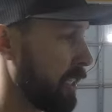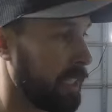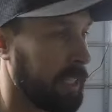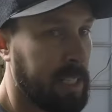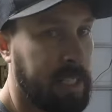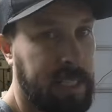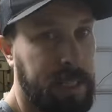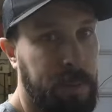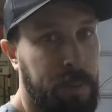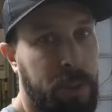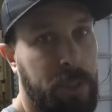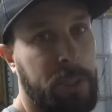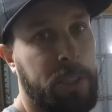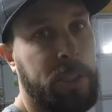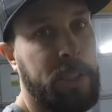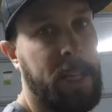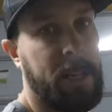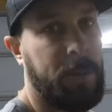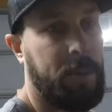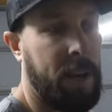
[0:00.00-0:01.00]
to see what it looks
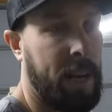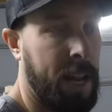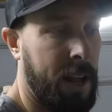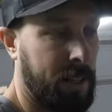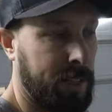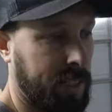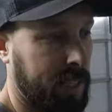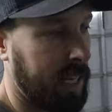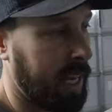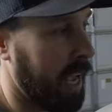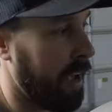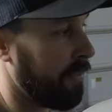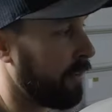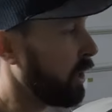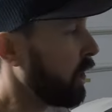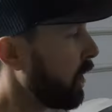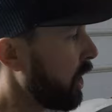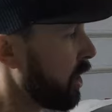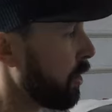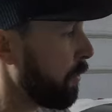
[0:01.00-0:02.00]
like. Right now, it's gonna have a
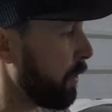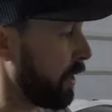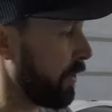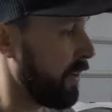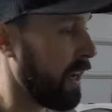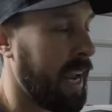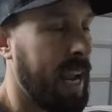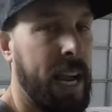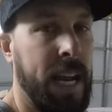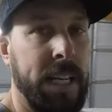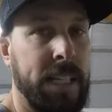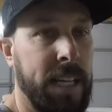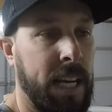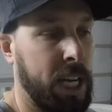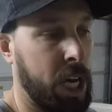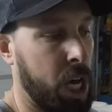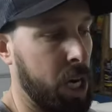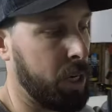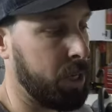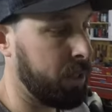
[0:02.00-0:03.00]
little bit of a haze. I
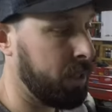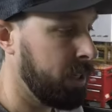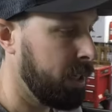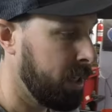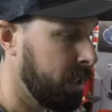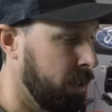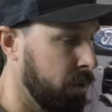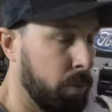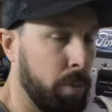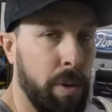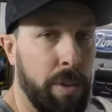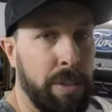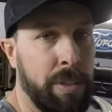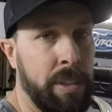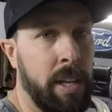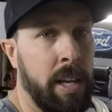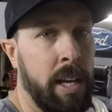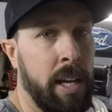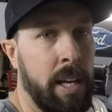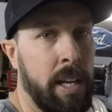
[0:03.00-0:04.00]
cut it with
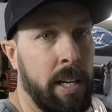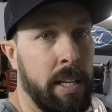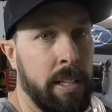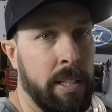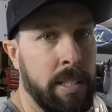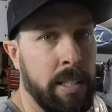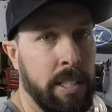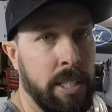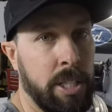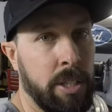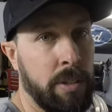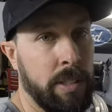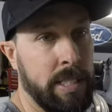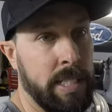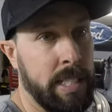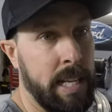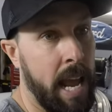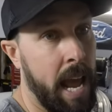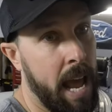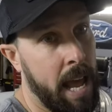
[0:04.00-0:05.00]
uh, you know a
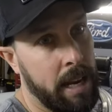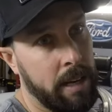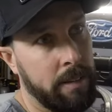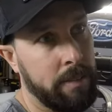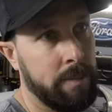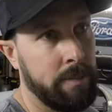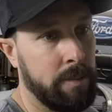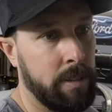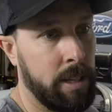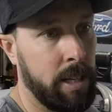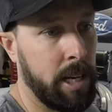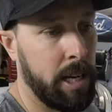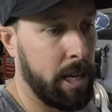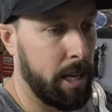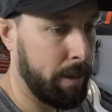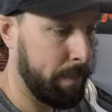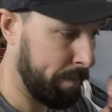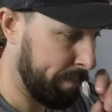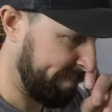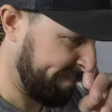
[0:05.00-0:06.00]
ten,
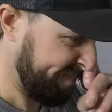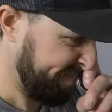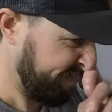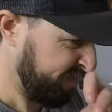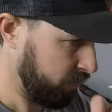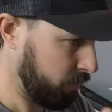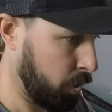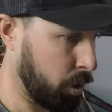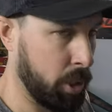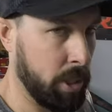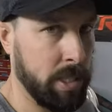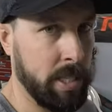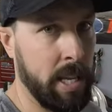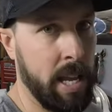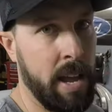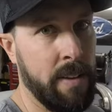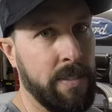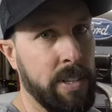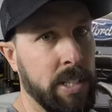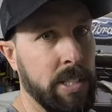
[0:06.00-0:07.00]
um, which is the
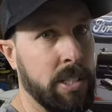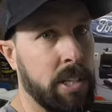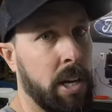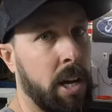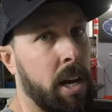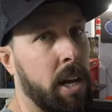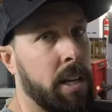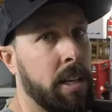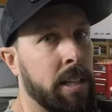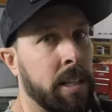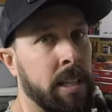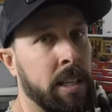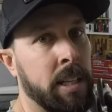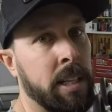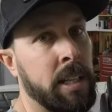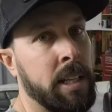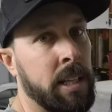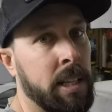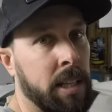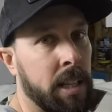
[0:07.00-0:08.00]
heaviest cut
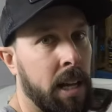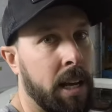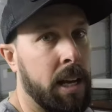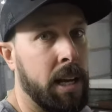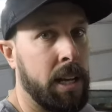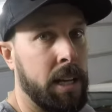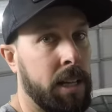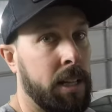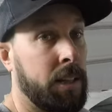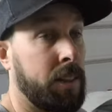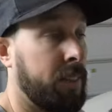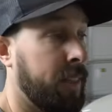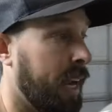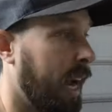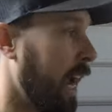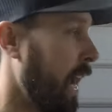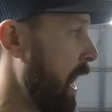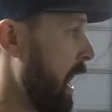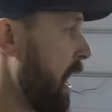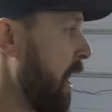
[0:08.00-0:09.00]
uh, that
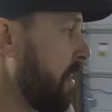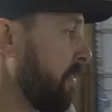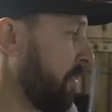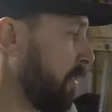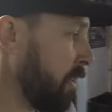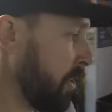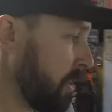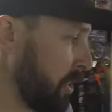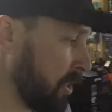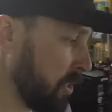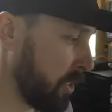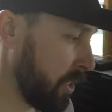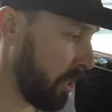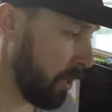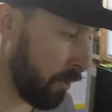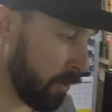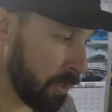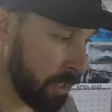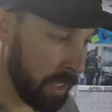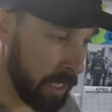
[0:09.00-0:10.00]
I have.
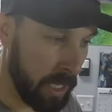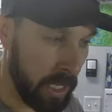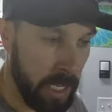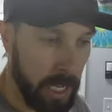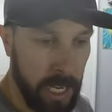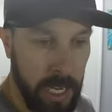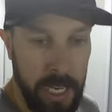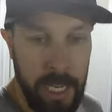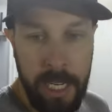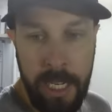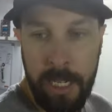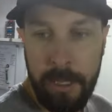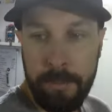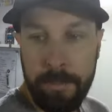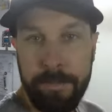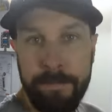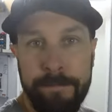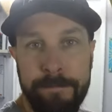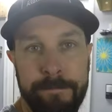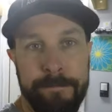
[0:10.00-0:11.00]
So
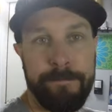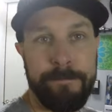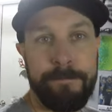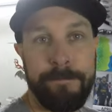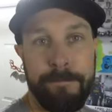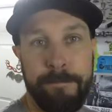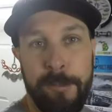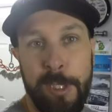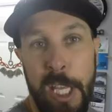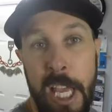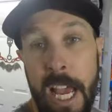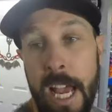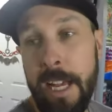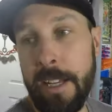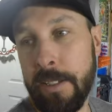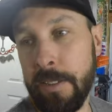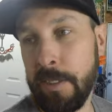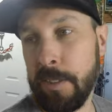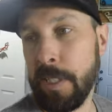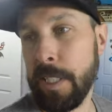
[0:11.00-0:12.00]
um, yeah,
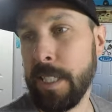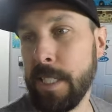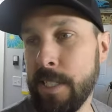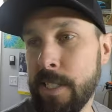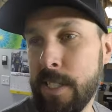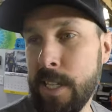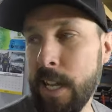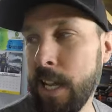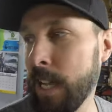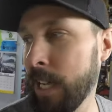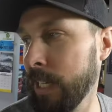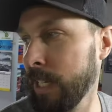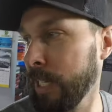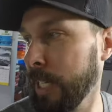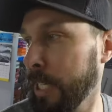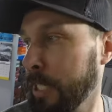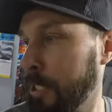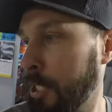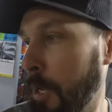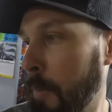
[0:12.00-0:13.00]
it's uh,
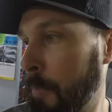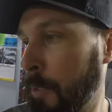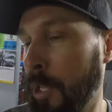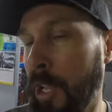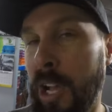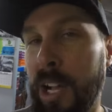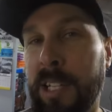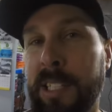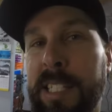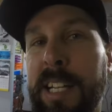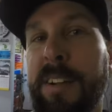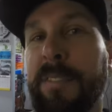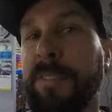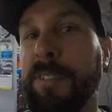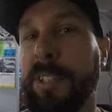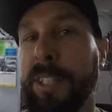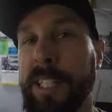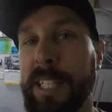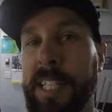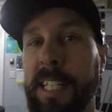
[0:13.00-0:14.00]
it's come along.
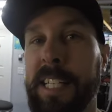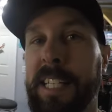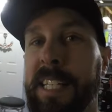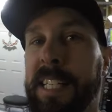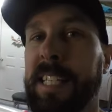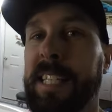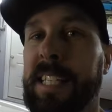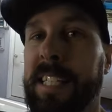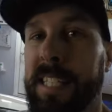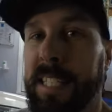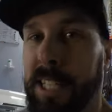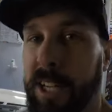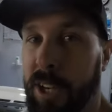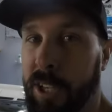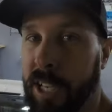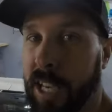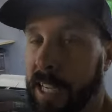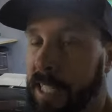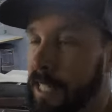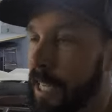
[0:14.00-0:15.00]
Definitely, you know, you
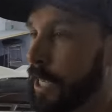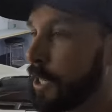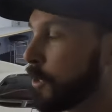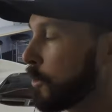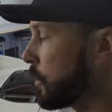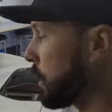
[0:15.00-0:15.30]
gotta take your